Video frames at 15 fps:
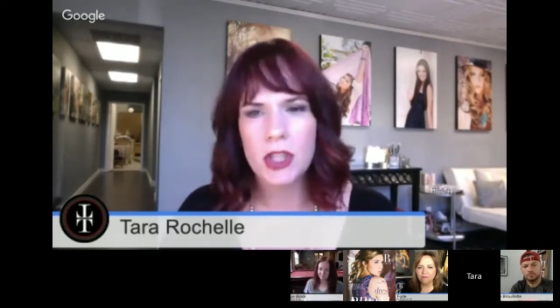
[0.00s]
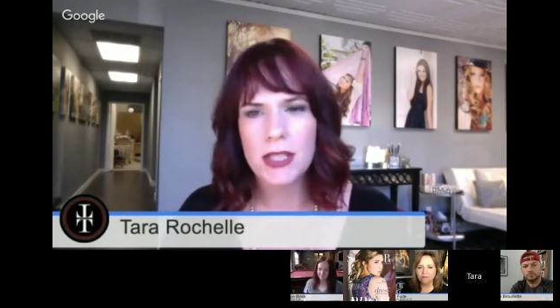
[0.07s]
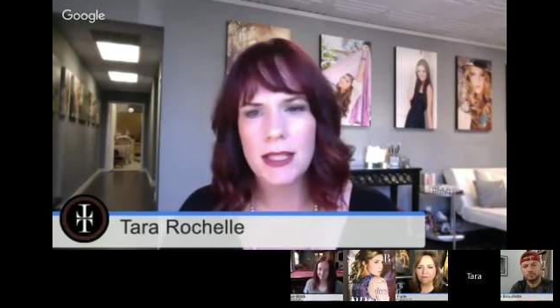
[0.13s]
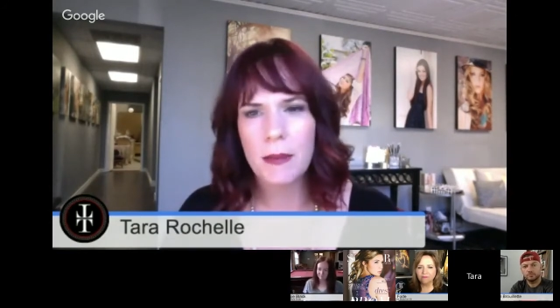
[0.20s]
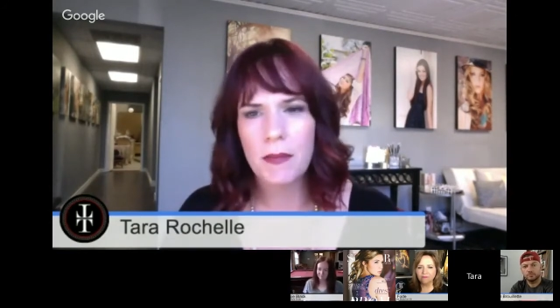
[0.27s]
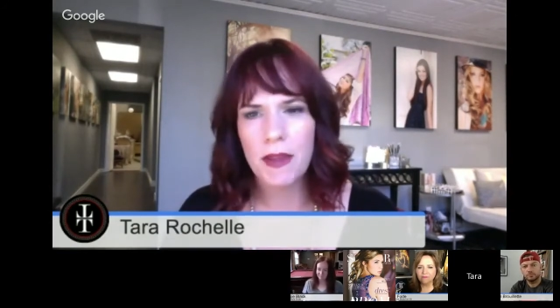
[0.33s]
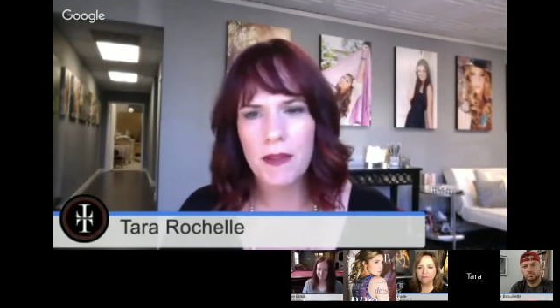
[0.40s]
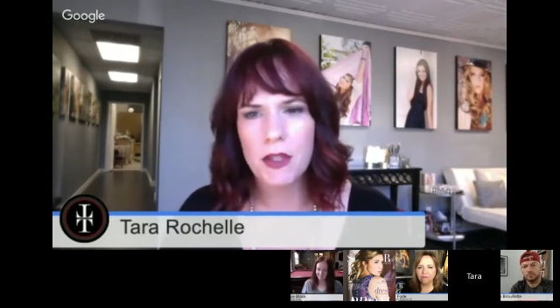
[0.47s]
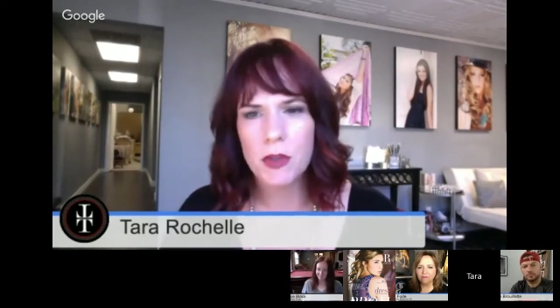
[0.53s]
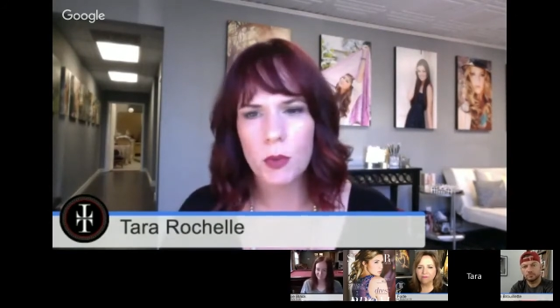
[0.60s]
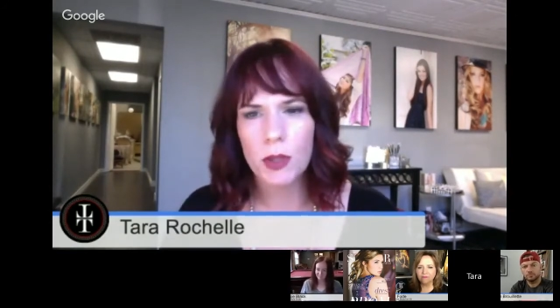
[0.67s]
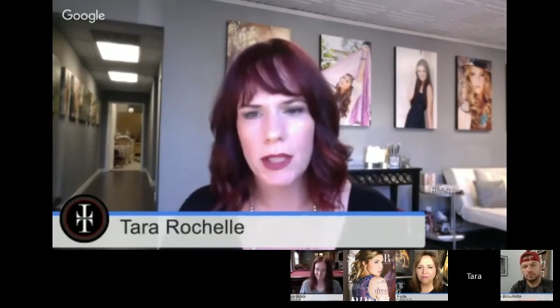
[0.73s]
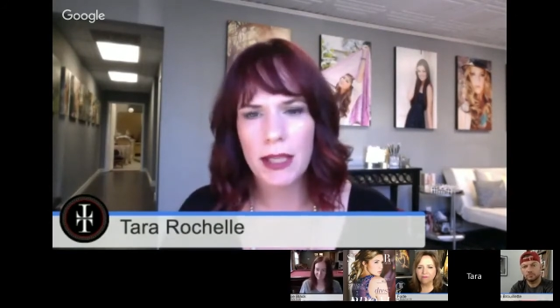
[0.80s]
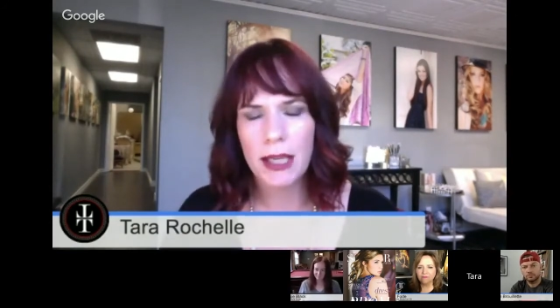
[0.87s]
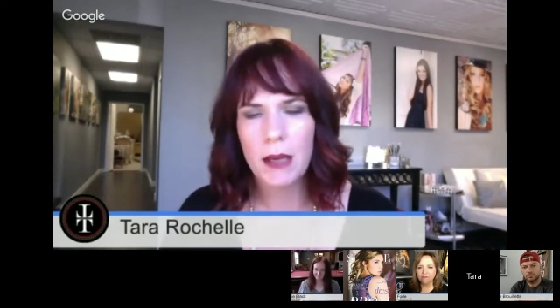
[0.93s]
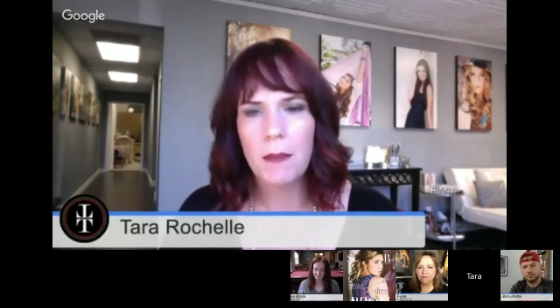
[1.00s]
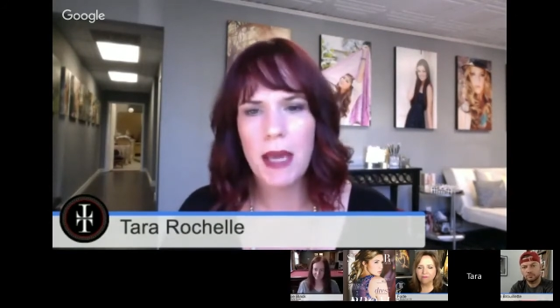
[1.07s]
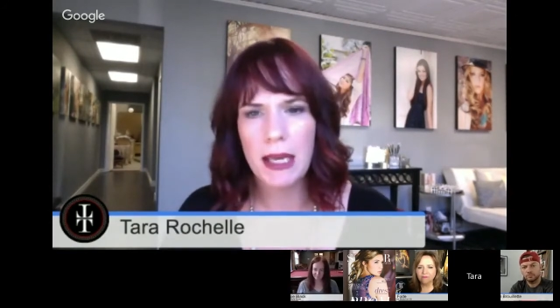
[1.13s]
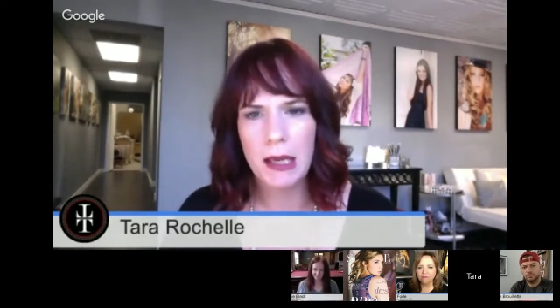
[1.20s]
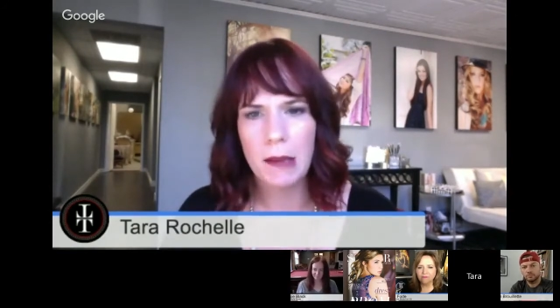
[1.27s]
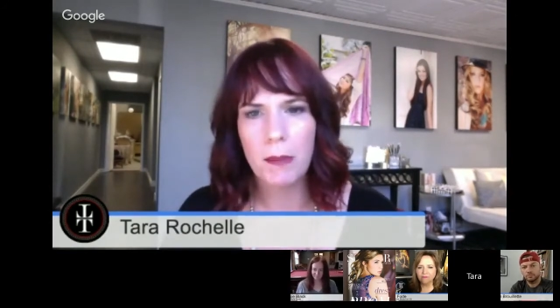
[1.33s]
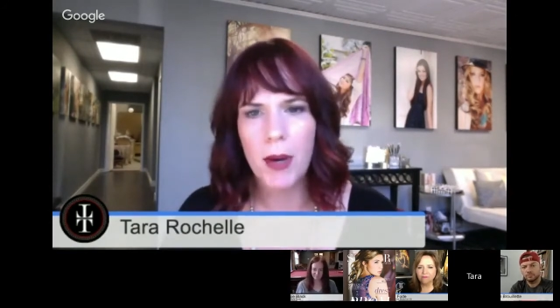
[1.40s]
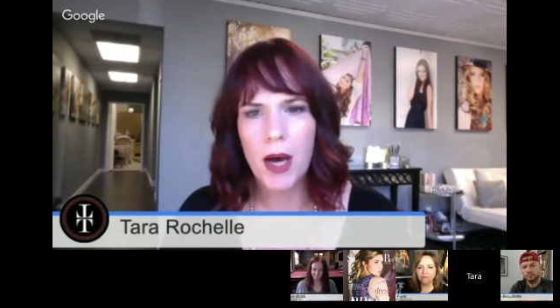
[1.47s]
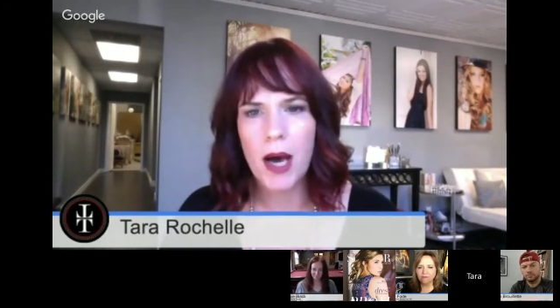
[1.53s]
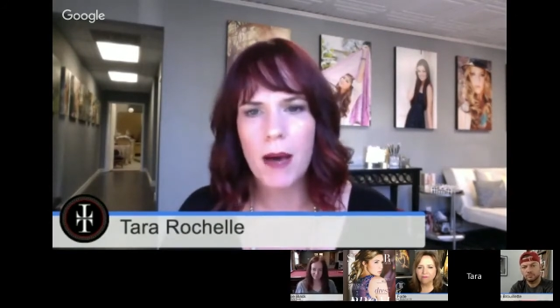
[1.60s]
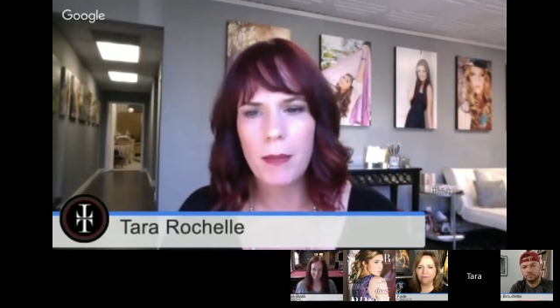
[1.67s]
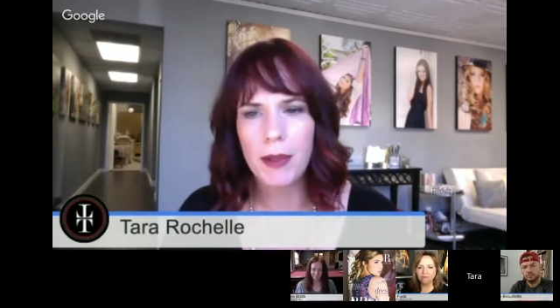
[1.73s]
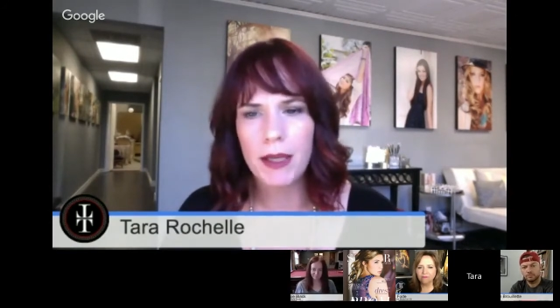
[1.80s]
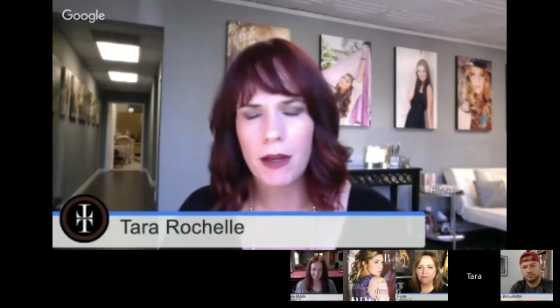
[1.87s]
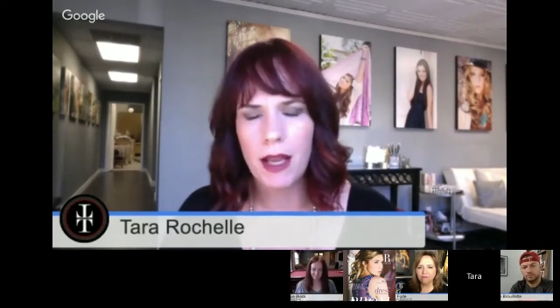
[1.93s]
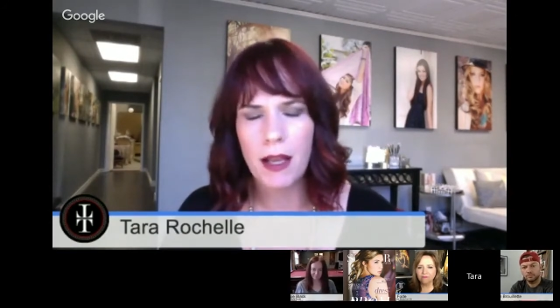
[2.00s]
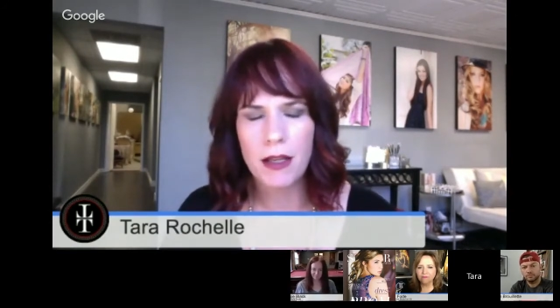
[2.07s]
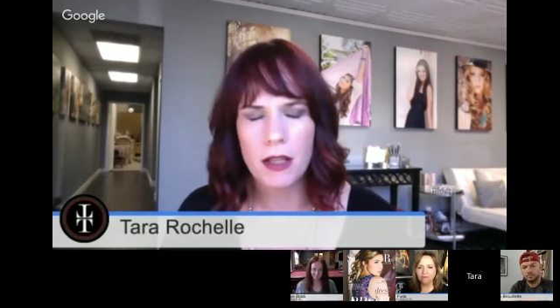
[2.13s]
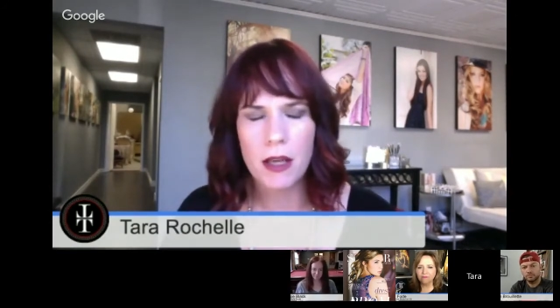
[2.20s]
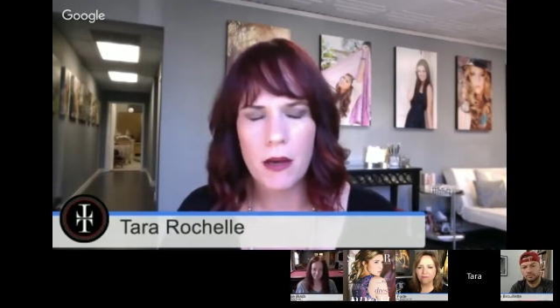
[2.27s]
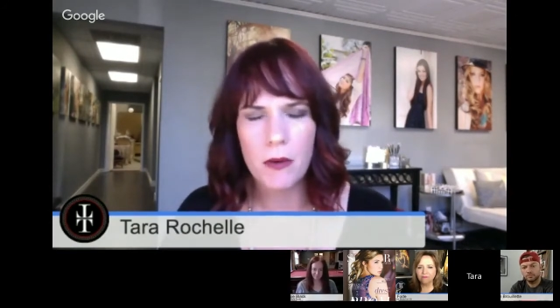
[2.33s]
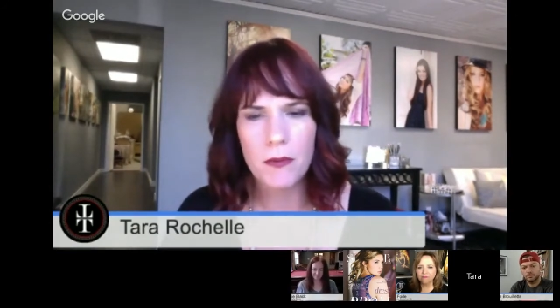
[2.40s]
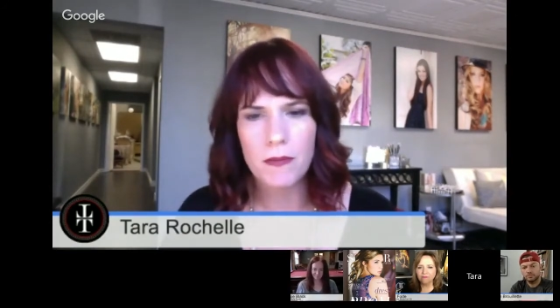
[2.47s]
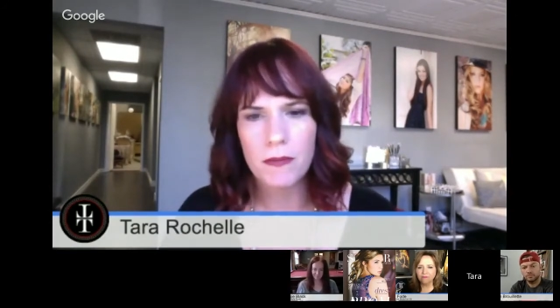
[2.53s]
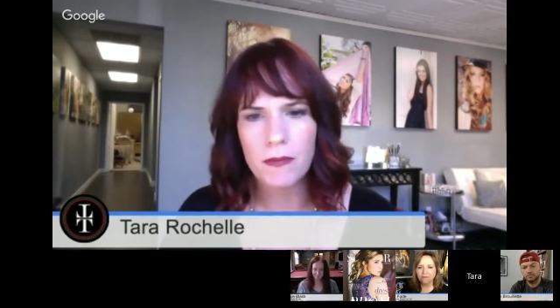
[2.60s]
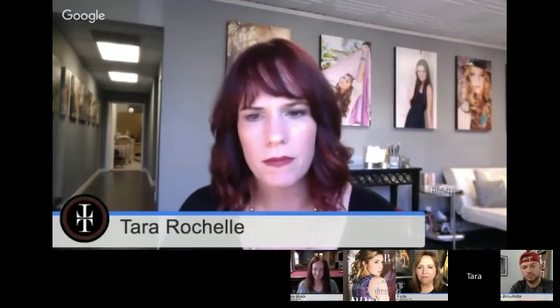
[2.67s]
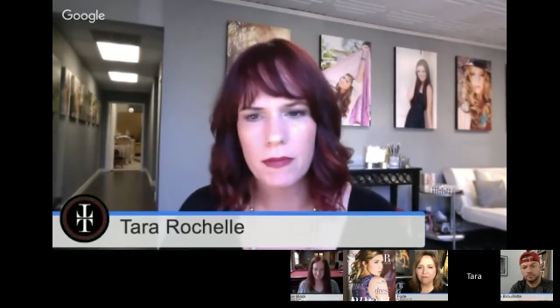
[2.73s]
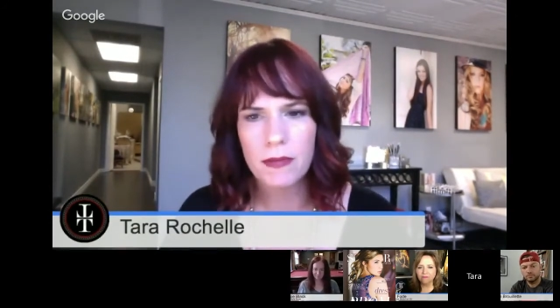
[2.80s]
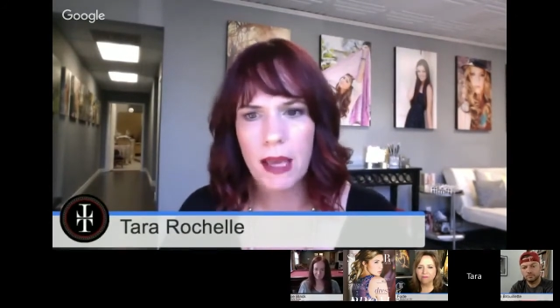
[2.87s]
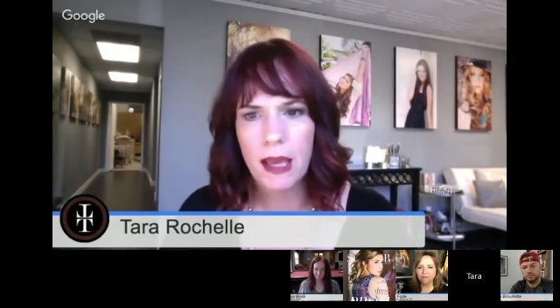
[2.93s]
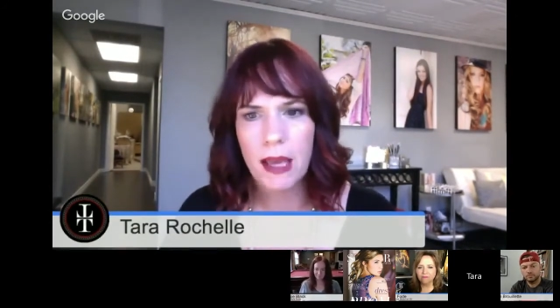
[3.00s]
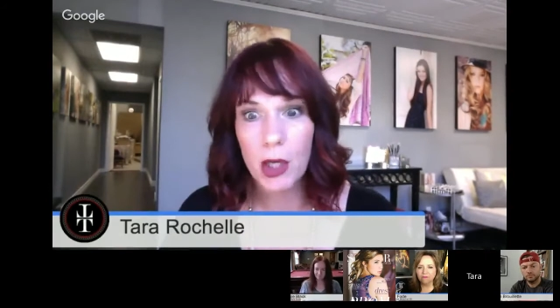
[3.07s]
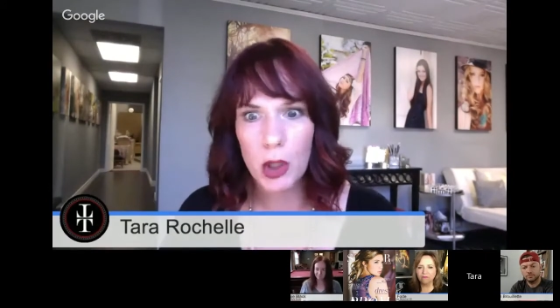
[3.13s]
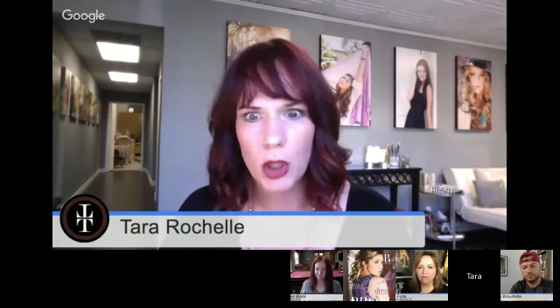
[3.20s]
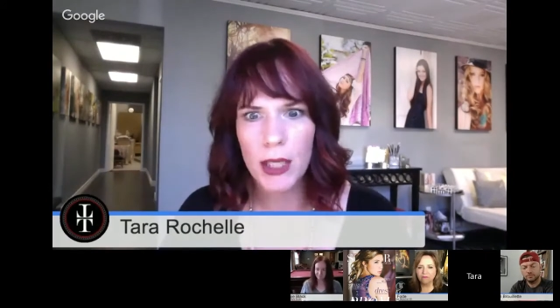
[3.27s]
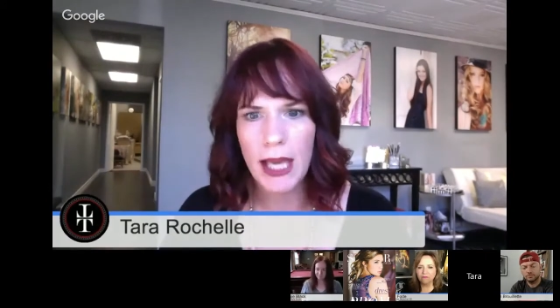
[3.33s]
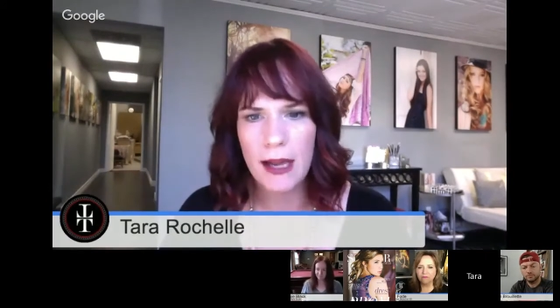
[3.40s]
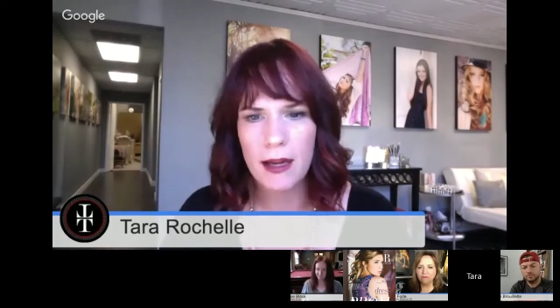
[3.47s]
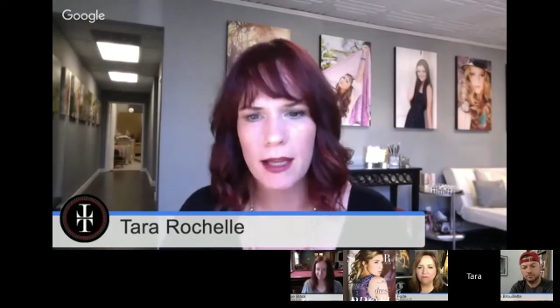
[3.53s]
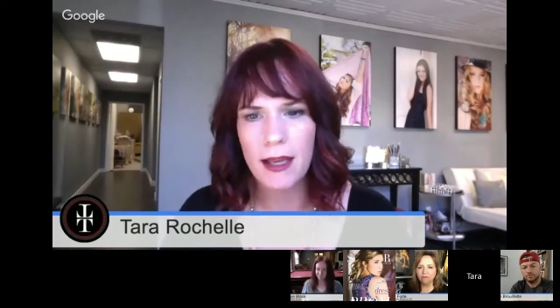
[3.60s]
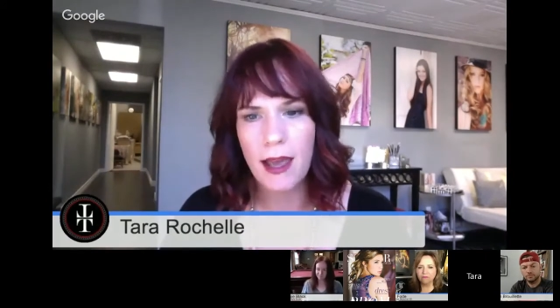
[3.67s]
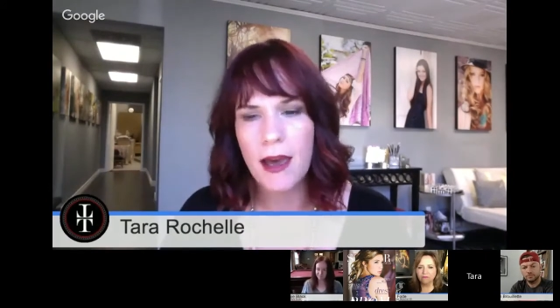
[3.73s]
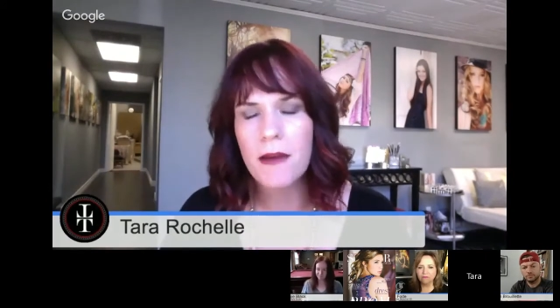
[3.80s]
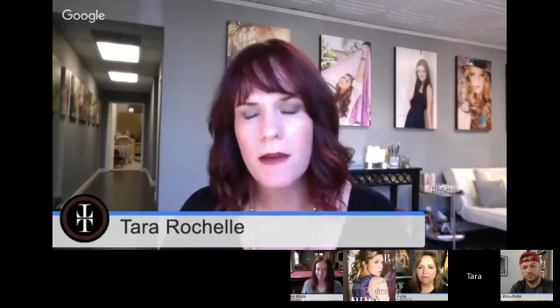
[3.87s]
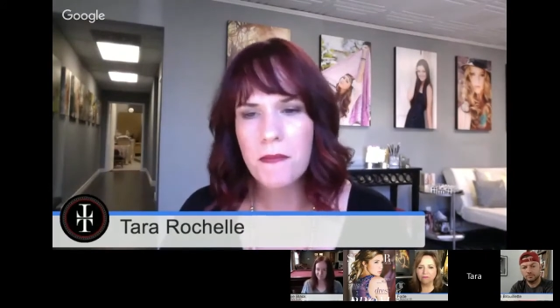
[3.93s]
just something that's really going to make it pop and you know, get me to look at it again.